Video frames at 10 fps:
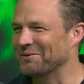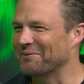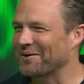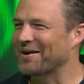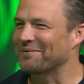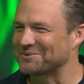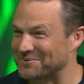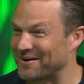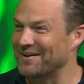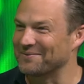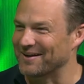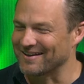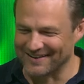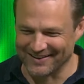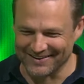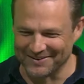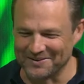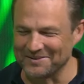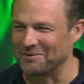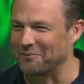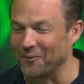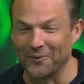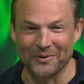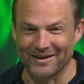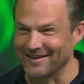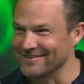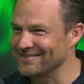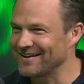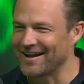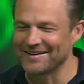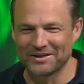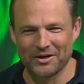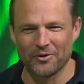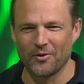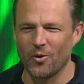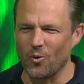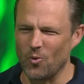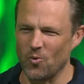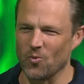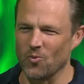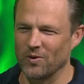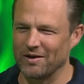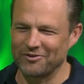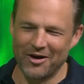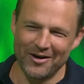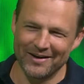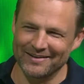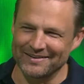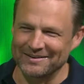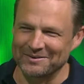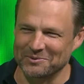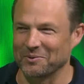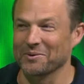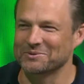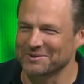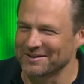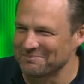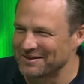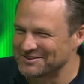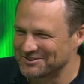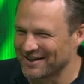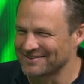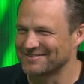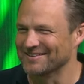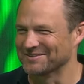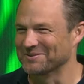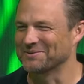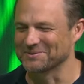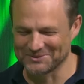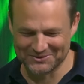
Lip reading: You rock up to Randwick, you walk in and you go, oh, have I grossly misjudged this horse?